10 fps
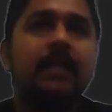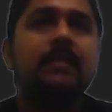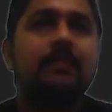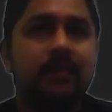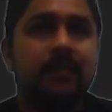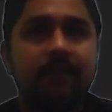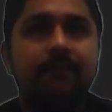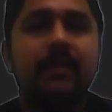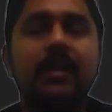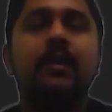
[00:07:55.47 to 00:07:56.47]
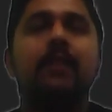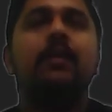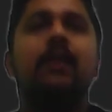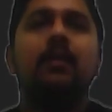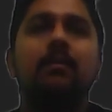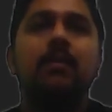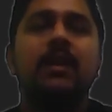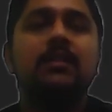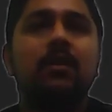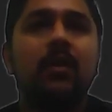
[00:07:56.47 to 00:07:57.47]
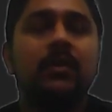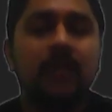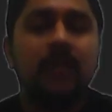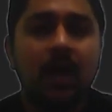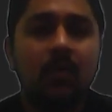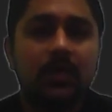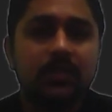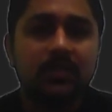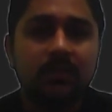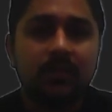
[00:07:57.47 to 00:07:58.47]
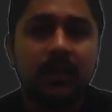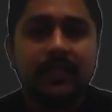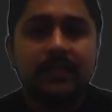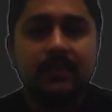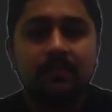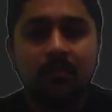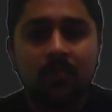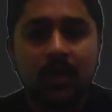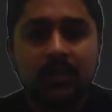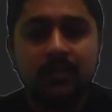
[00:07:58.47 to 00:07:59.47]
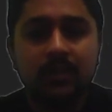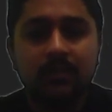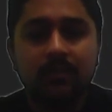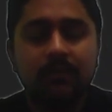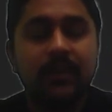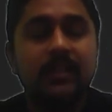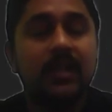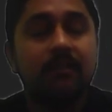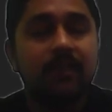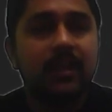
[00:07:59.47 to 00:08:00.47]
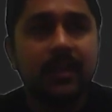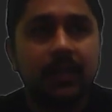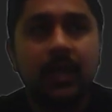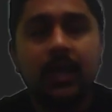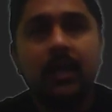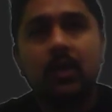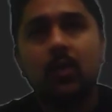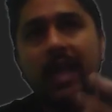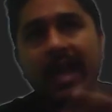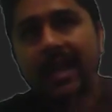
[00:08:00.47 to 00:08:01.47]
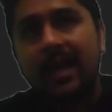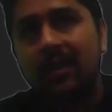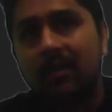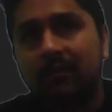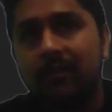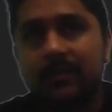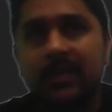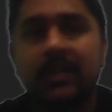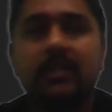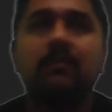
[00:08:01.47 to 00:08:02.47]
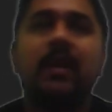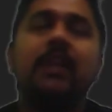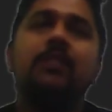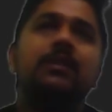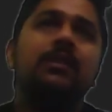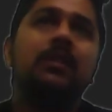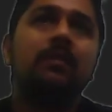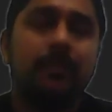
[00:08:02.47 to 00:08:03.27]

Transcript: is definitely based on how customer is much feels convenient to what any kind of website is while using the